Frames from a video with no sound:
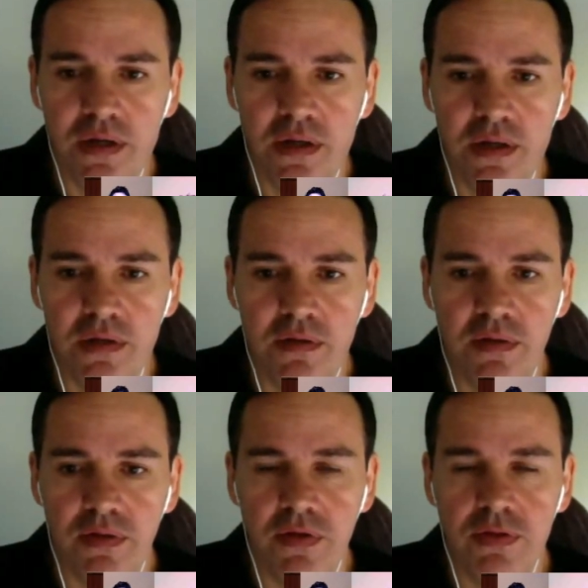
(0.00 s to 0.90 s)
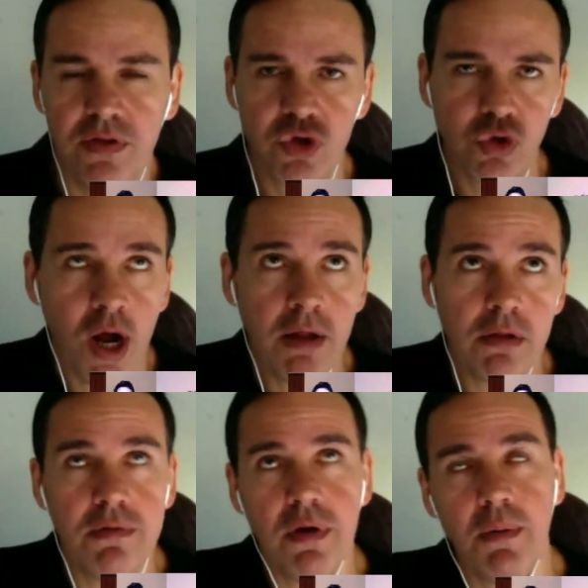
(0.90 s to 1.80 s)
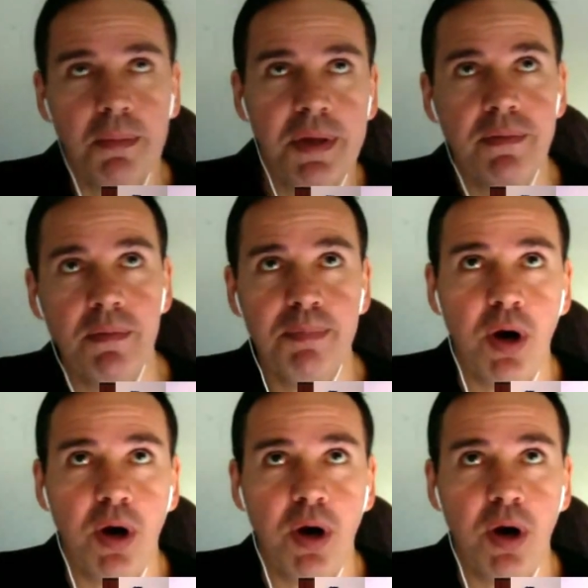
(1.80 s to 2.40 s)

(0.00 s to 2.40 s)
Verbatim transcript: The trial, I mean,